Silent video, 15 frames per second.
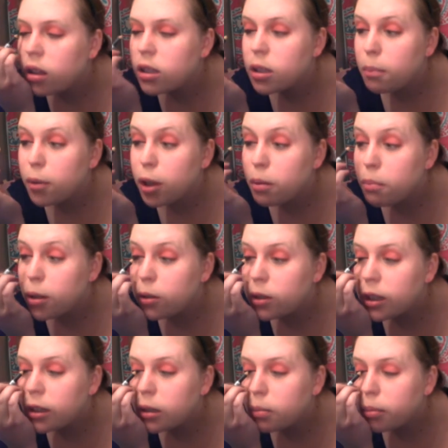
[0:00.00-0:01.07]
some good
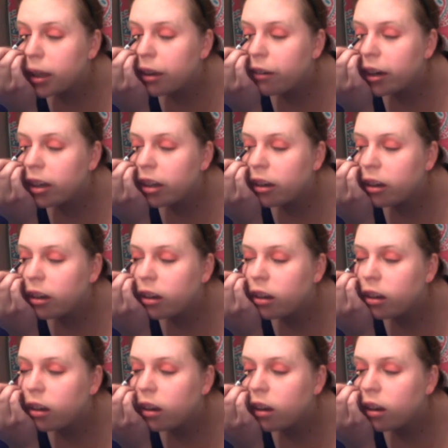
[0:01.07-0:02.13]
music to play right here.
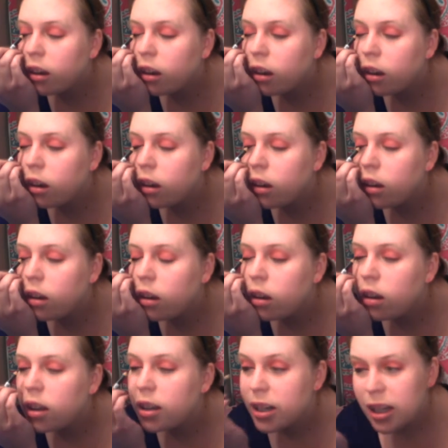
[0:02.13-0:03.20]

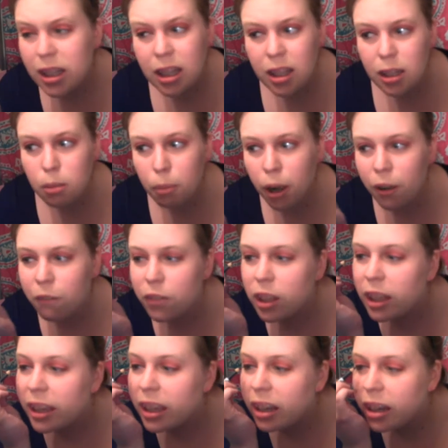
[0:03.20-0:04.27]
Doesn't this part feel
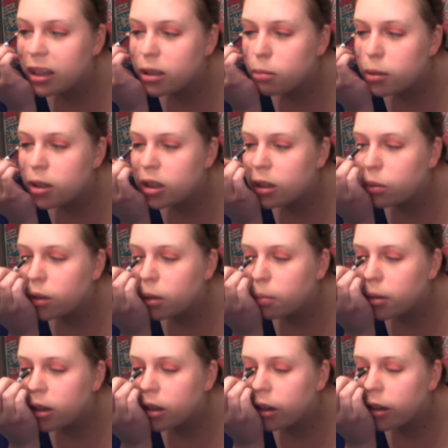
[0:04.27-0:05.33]
like it needs music when you're
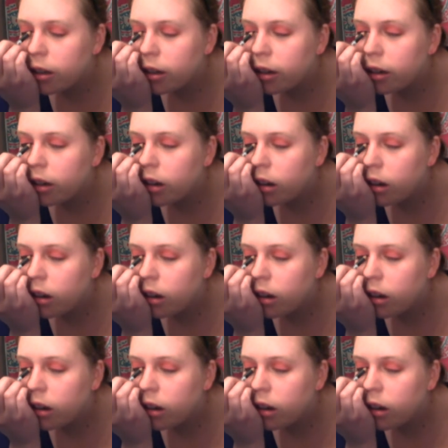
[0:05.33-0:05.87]
putting on your...